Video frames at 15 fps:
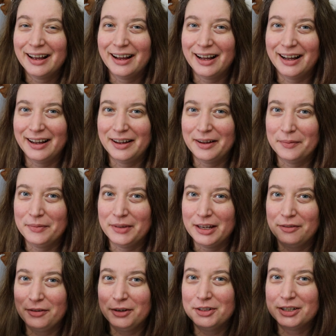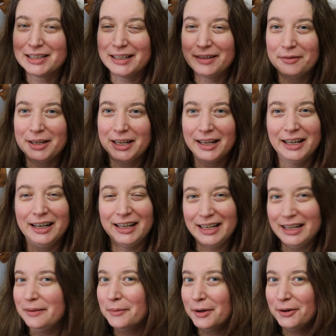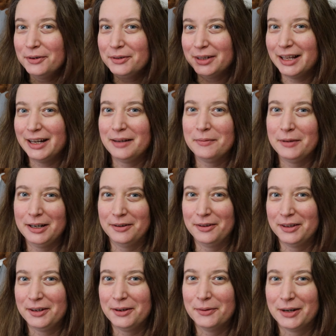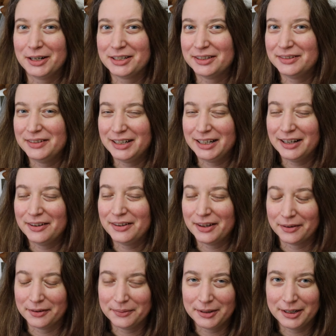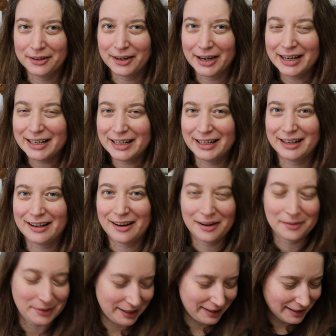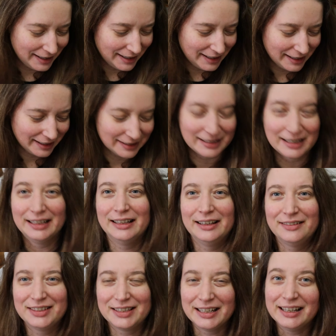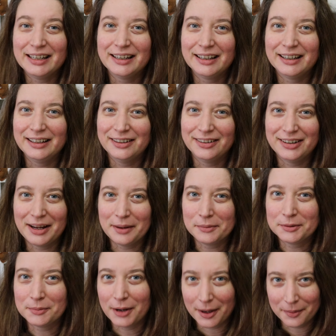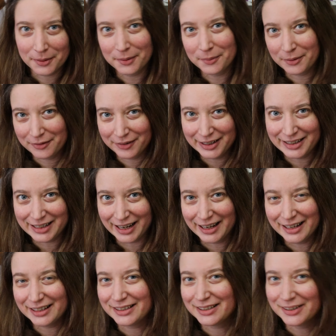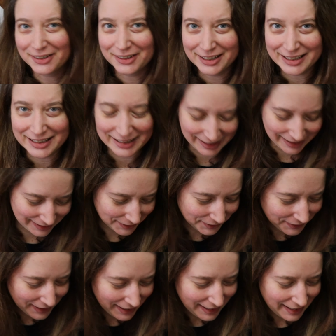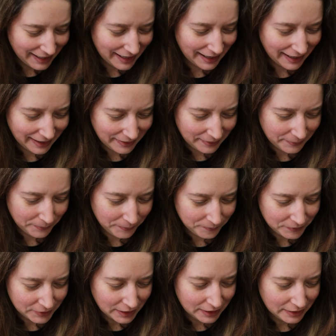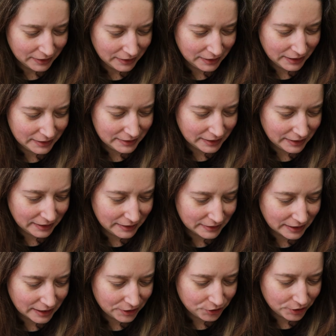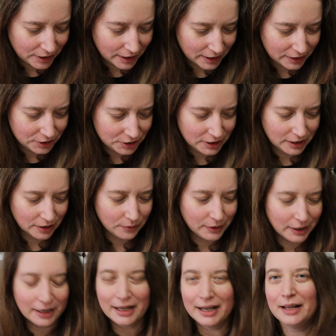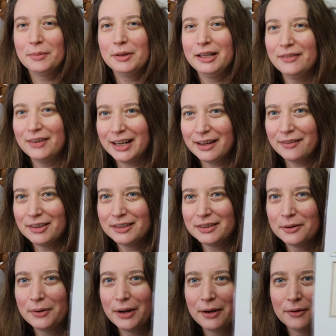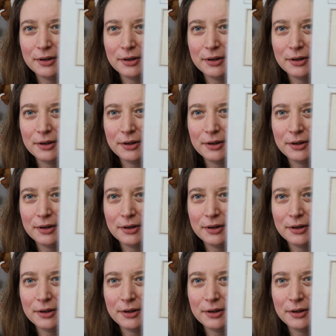if you just leave me an emote letting me know that you watched the video, that would be great, in a comment, because I love seeing your names pop up every day. It's so good to see you. This is Country Cottage Needlework, and I believe I gave this away